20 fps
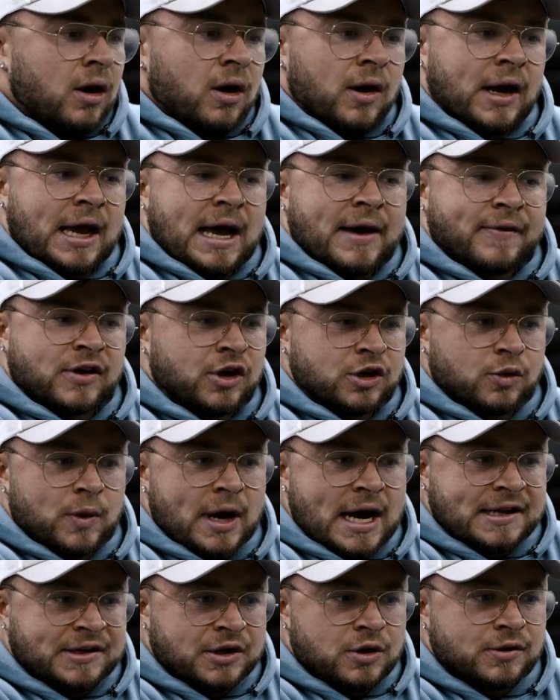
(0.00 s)
I have a kind of
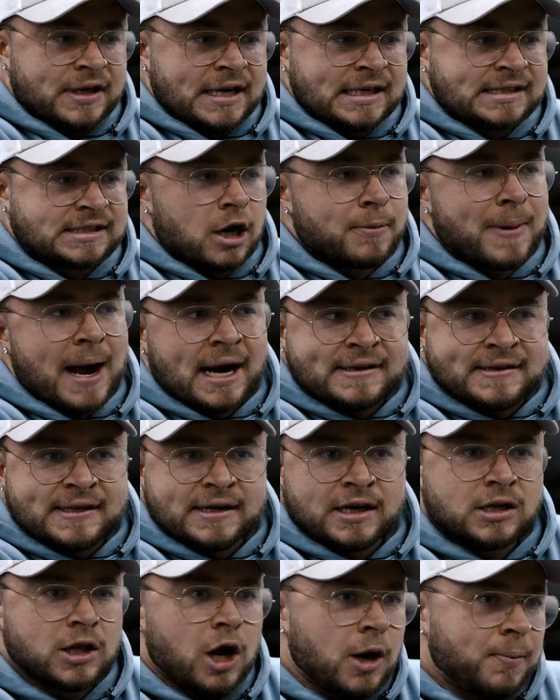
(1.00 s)
way of doing things. Go back to
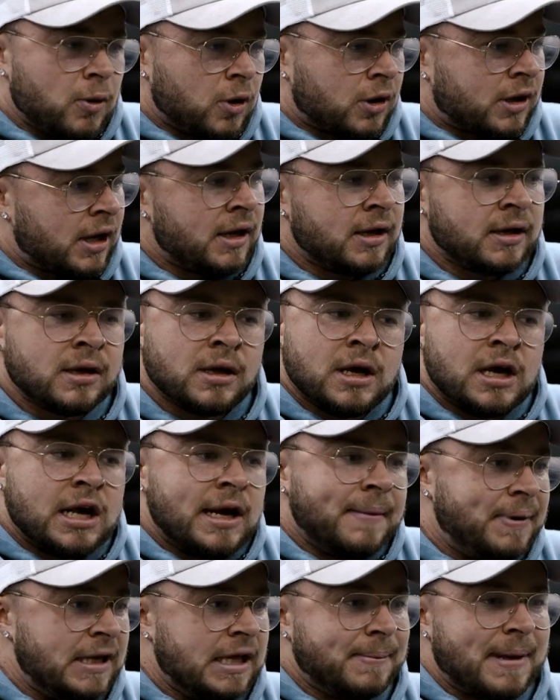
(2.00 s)
your logbook,
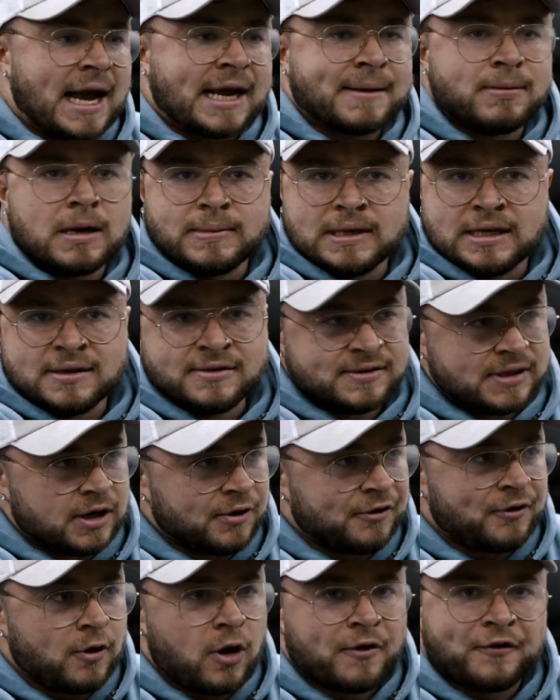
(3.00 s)
peel back maybe you know
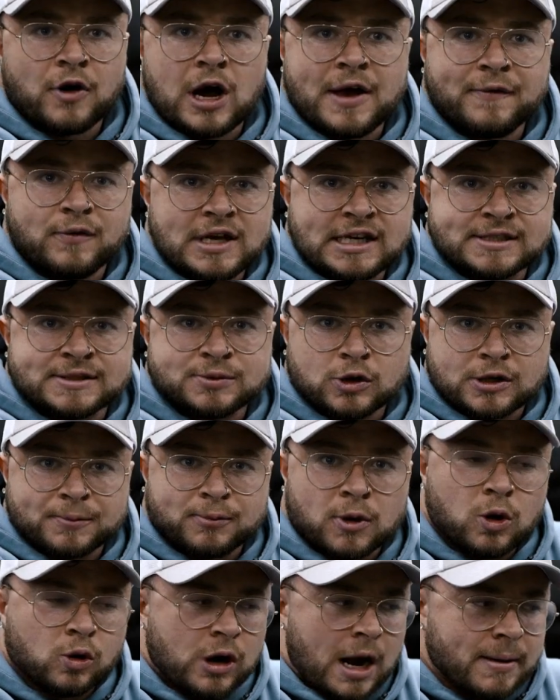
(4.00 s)
four or five weeks worth of
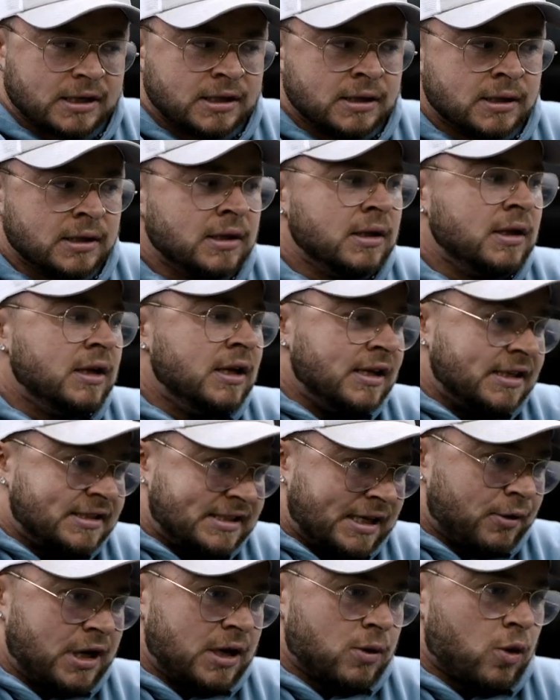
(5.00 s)
programming,
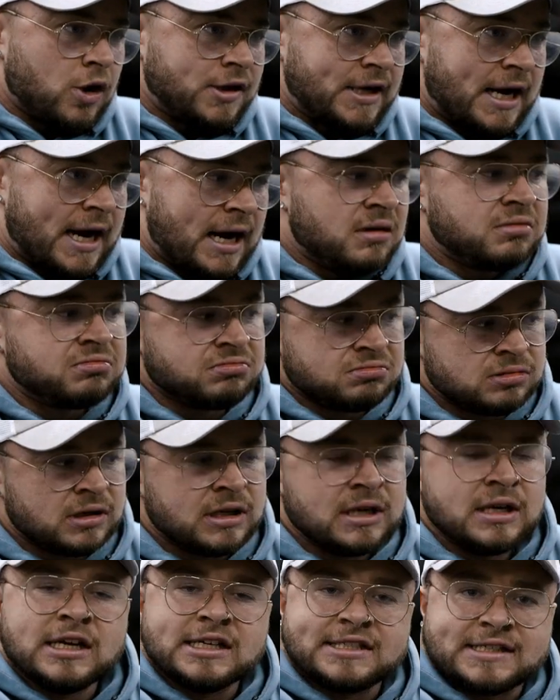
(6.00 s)
see where you were there,
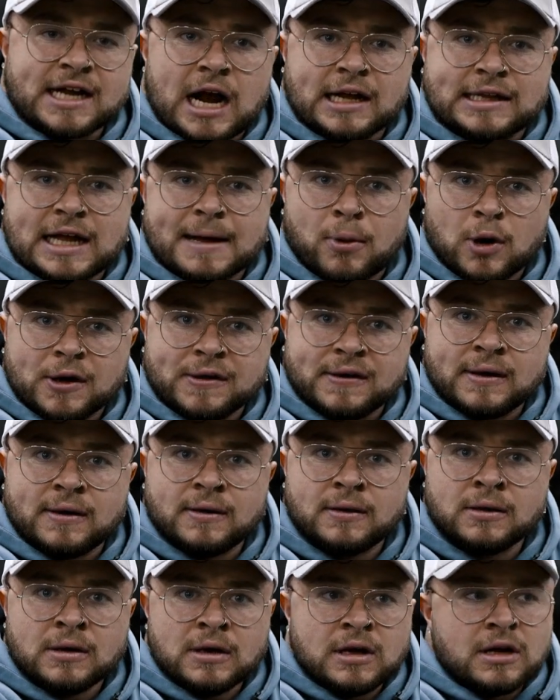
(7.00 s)
start at that point,
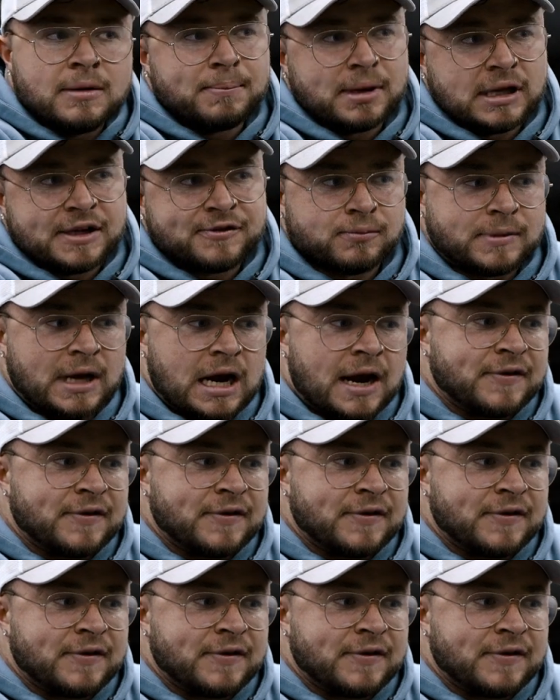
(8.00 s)
build from there.